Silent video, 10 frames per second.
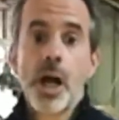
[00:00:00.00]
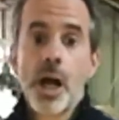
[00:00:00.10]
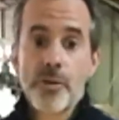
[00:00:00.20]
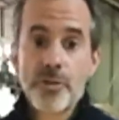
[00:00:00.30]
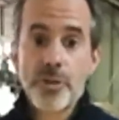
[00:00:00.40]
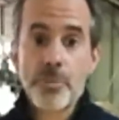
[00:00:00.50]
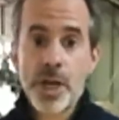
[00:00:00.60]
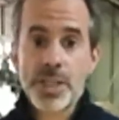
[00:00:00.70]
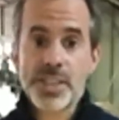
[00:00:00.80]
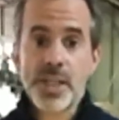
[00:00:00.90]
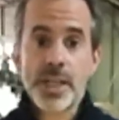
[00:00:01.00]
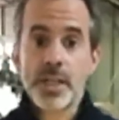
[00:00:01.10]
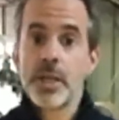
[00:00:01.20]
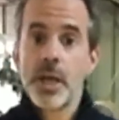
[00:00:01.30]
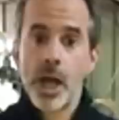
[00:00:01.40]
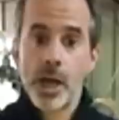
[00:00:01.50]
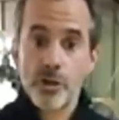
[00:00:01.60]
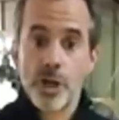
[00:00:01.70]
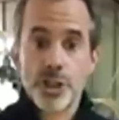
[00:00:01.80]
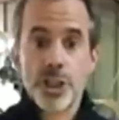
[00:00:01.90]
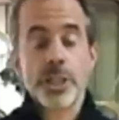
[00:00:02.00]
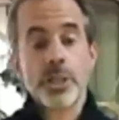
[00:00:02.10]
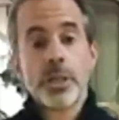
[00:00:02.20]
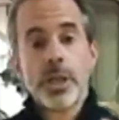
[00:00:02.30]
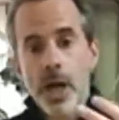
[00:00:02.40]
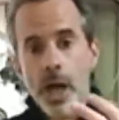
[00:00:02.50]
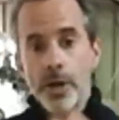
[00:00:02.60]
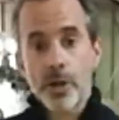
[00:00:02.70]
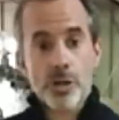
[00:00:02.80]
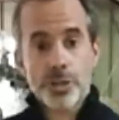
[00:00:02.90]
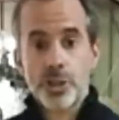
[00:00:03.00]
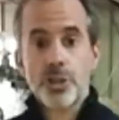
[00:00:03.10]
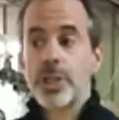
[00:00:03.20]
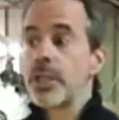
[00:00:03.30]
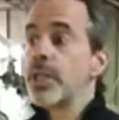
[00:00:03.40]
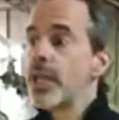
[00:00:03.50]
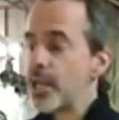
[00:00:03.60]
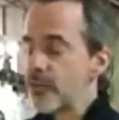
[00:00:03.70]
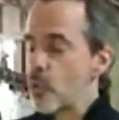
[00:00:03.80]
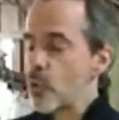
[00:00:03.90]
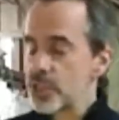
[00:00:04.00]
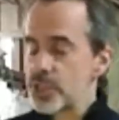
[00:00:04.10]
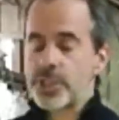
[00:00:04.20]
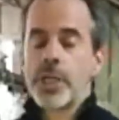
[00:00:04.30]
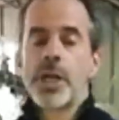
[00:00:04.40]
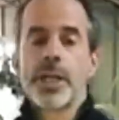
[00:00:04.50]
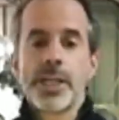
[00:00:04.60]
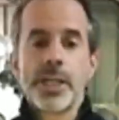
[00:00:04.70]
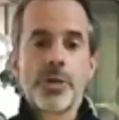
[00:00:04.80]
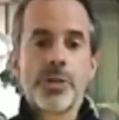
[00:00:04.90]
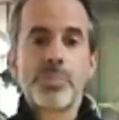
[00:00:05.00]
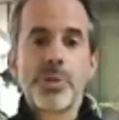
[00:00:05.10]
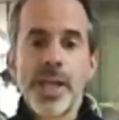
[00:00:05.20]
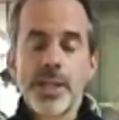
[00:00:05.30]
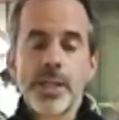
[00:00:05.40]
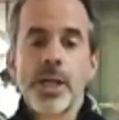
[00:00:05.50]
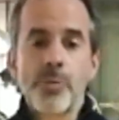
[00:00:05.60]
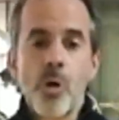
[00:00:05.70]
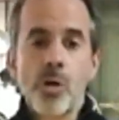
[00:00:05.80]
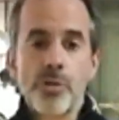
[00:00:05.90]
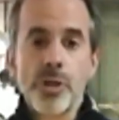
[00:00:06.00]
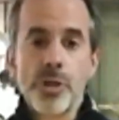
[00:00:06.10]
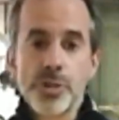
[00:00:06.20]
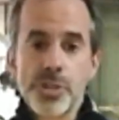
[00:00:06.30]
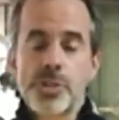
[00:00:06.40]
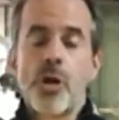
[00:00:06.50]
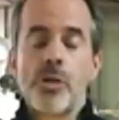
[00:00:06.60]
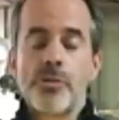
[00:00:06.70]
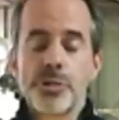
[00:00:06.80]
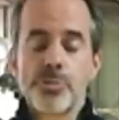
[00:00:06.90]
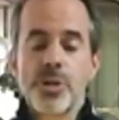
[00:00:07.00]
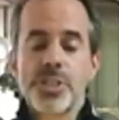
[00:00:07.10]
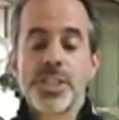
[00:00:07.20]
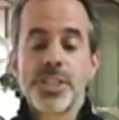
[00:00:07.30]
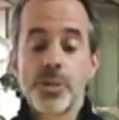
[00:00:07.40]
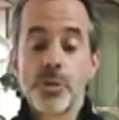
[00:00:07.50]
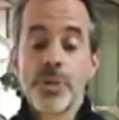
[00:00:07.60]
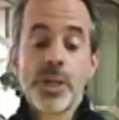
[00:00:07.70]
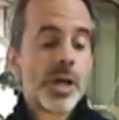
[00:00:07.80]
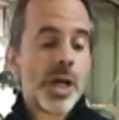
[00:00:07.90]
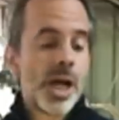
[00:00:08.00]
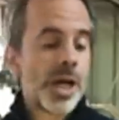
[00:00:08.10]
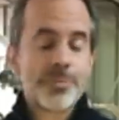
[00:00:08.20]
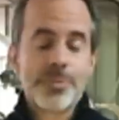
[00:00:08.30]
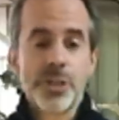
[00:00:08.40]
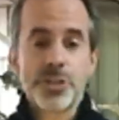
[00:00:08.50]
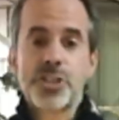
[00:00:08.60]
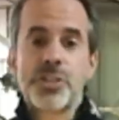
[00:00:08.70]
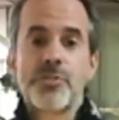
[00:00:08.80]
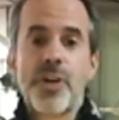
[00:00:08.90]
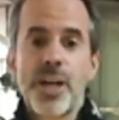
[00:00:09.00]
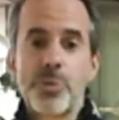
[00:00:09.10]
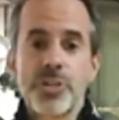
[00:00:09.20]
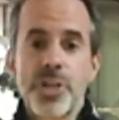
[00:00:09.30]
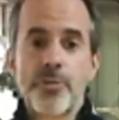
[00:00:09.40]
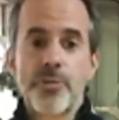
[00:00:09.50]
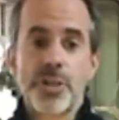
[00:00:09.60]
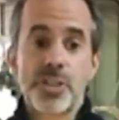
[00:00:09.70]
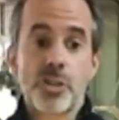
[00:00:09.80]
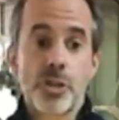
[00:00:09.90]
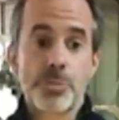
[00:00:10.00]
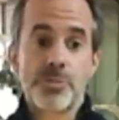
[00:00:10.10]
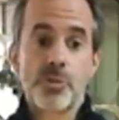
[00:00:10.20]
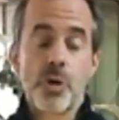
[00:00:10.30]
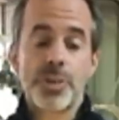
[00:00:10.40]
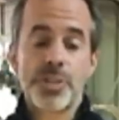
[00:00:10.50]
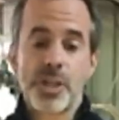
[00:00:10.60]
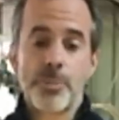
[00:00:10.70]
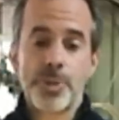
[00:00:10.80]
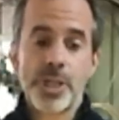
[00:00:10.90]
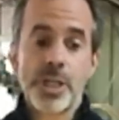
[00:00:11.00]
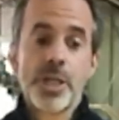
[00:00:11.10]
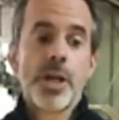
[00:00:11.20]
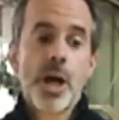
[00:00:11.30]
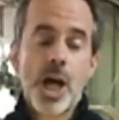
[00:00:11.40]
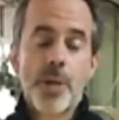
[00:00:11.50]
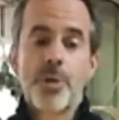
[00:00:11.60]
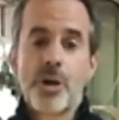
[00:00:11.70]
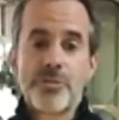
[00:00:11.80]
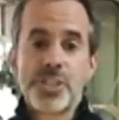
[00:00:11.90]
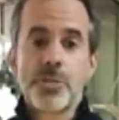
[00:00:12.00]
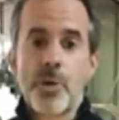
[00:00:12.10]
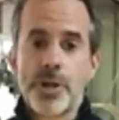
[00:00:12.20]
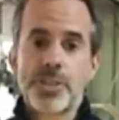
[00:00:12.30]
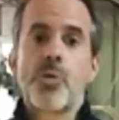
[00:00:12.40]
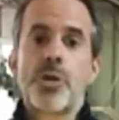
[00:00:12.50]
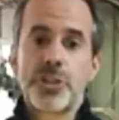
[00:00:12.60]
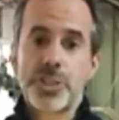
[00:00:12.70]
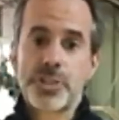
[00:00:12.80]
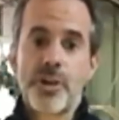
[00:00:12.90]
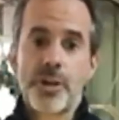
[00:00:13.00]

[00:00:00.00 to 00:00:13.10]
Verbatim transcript: uh, of the mine site, uh, crushing, um, concentrate, and of course uh, here in the plant, um, all of those all of those process. So um, you know, it's just an invaluable time for us in terms of growing as a company. Uh, but obviously, the market's watching is